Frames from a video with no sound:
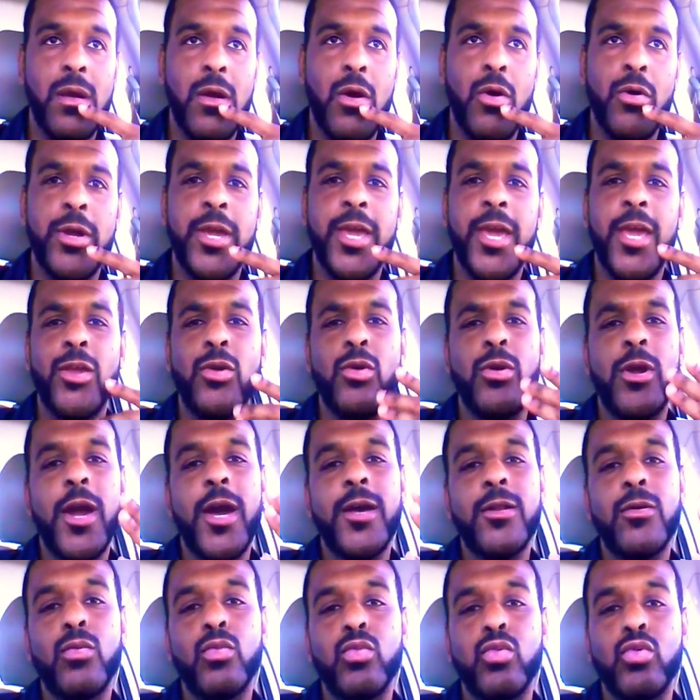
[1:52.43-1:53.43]
Okay, you
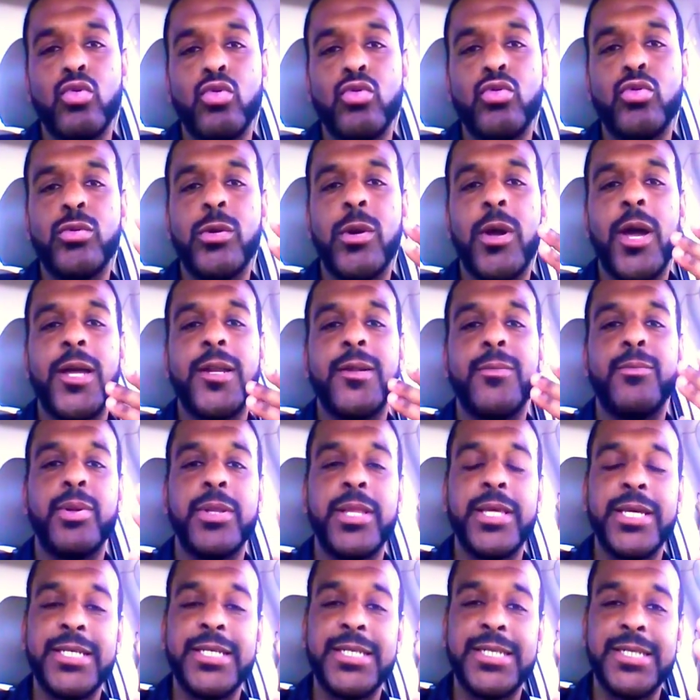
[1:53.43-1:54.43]
got a room, you got a
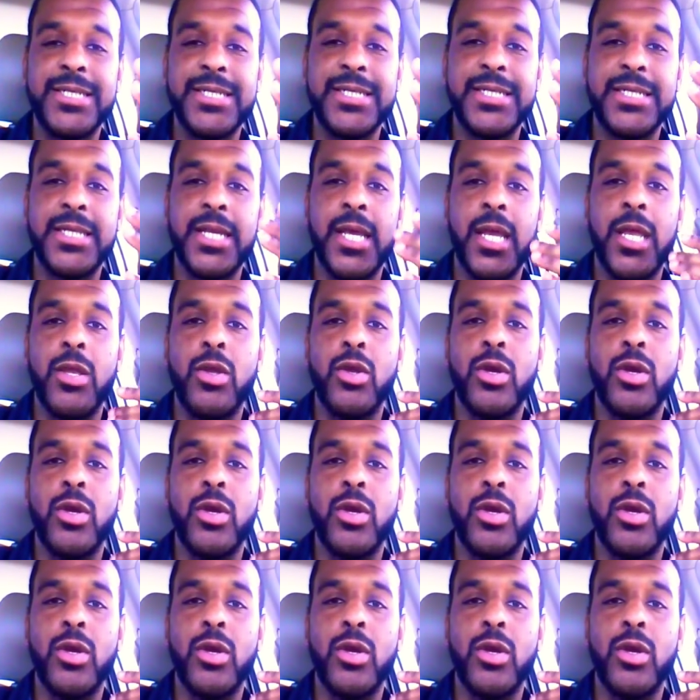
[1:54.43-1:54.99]
place to stay,